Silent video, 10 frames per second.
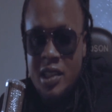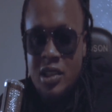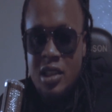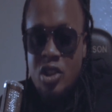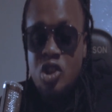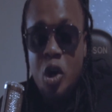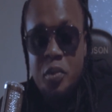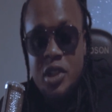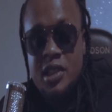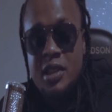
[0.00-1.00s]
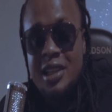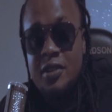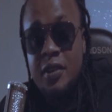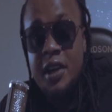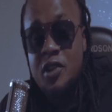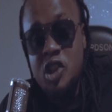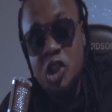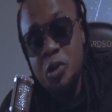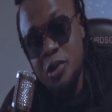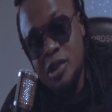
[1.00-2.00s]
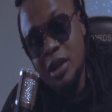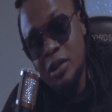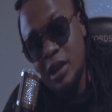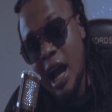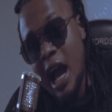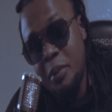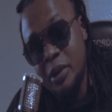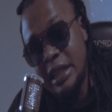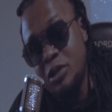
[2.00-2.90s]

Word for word: these subjects that's very serious that are gonna happen in